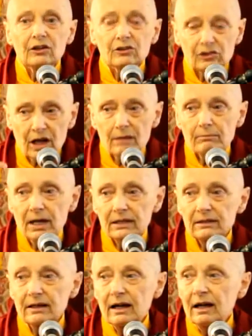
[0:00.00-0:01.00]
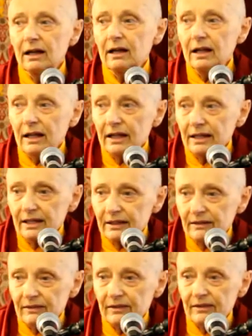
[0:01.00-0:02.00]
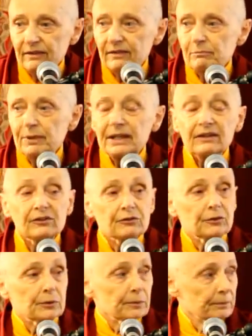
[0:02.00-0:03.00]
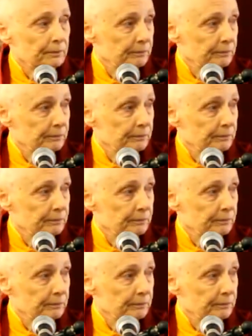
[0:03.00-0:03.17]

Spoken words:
Shamatha is peaceful.